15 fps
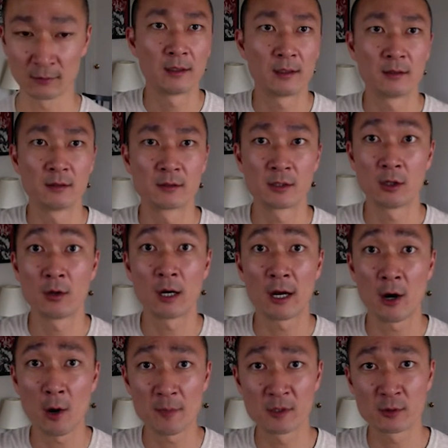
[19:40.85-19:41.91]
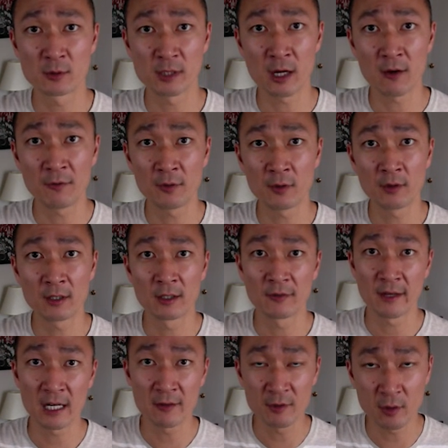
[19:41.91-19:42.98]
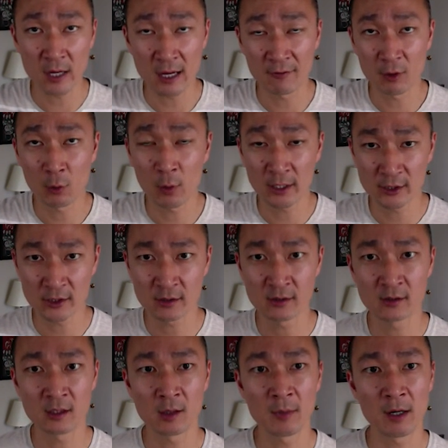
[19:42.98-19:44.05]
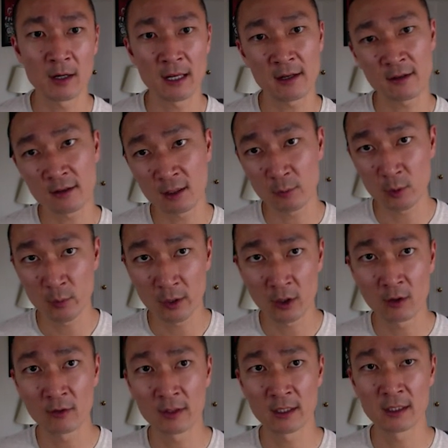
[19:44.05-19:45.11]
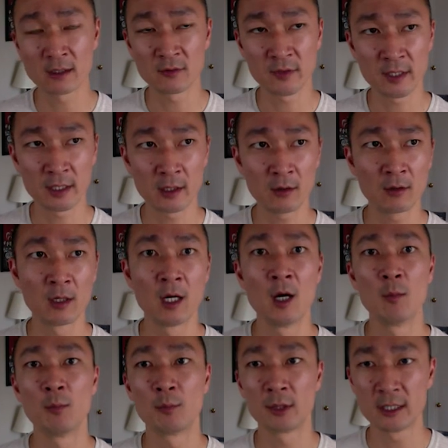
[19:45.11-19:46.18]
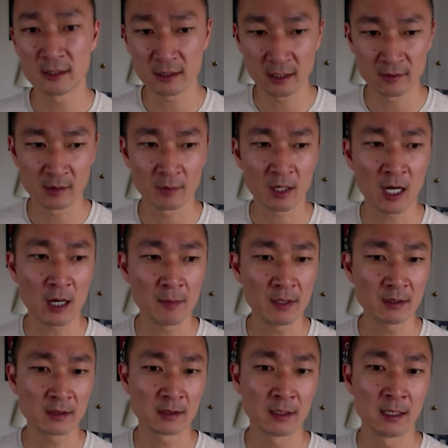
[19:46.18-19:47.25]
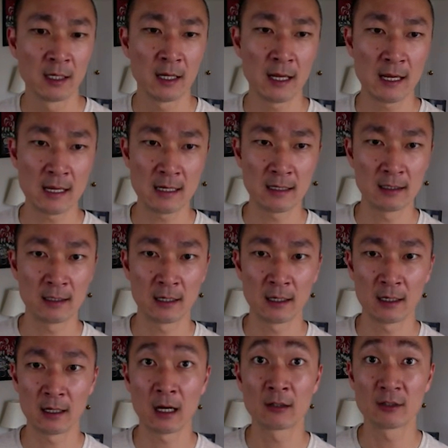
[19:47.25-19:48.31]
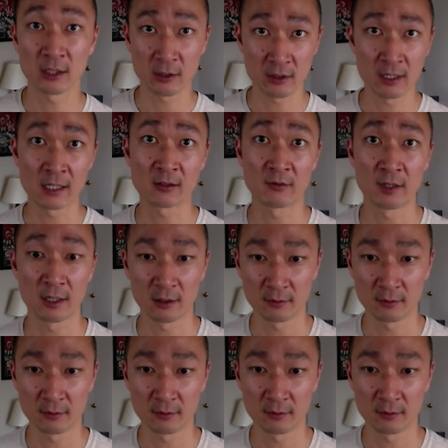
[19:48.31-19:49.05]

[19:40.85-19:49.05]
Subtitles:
So I hope this was helpful. If any of you have questions about anything that we went over in this video, please leave some comments, and I'll see you in the next video.